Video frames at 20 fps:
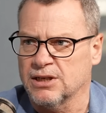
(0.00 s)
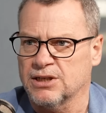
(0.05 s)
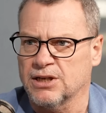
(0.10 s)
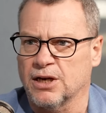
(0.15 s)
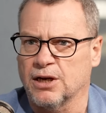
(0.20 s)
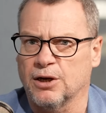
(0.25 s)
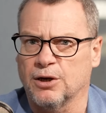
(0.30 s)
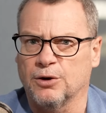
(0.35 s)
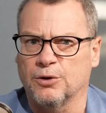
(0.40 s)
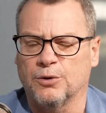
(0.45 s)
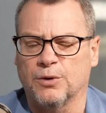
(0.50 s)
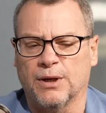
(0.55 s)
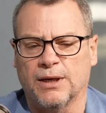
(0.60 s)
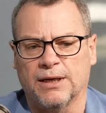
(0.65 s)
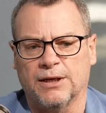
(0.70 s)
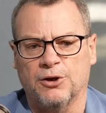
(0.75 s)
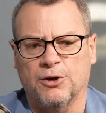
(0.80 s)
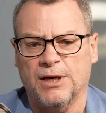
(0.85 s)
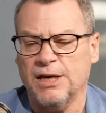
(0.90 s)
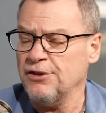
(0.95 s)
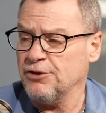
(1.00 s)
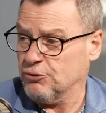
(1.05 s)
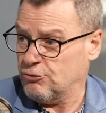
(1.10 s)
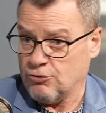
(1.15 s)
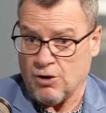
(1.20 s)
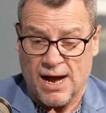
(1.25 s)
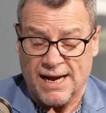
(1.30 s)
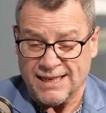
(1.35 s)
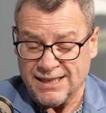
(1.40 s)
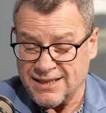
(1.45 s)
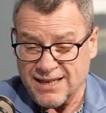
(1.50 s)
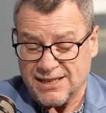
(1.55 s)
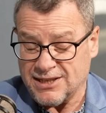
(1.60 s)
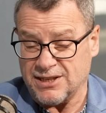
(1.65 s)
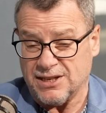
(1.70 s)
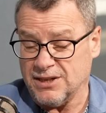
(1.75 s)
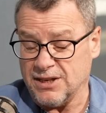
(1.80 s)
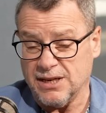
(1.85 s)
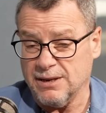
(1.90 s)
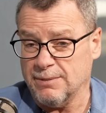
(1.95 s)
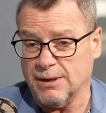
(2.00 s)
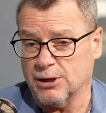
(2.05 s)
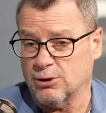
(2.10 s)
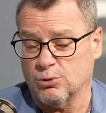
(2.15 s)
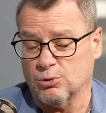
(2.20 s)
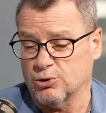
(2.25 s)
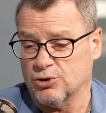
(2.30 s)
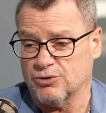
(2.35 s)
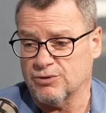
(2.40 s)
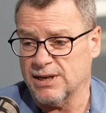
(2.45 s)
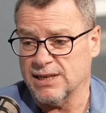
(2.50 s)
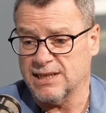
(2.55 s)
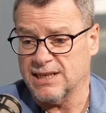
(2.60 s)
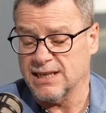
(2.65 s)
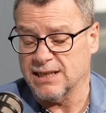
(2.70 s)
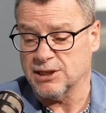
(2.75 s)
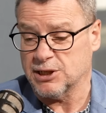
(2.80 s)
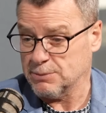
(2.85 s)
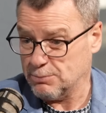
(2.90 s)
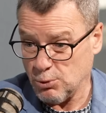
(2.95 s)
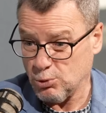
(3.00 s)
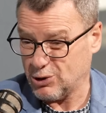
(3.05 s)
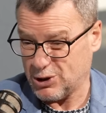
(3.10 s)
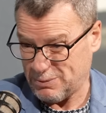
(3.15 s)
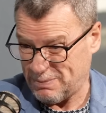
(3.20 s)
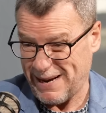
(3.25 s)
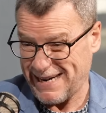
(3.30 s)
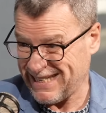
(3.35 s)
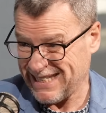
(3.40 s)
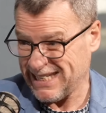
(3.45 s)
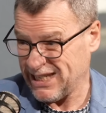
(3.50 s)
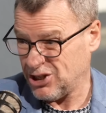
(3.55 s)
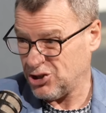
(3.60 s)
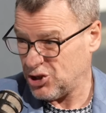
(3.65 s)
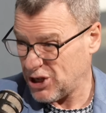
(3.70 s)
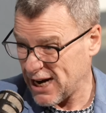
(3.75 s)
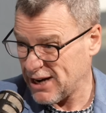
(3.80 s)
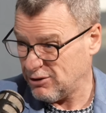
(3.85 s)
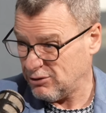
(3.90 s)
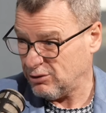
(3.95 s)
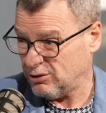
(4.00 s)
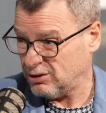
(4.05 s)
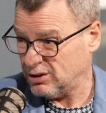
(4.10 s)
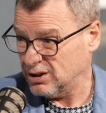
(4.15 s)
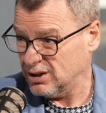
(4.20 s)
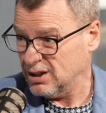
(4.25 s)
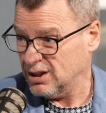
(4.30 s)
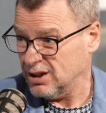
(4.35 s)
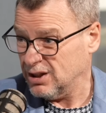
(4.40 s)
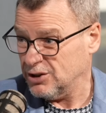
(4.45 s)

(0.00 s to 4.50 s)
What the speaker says: So you're either right. That's the thing about horse racing and sports betting in general.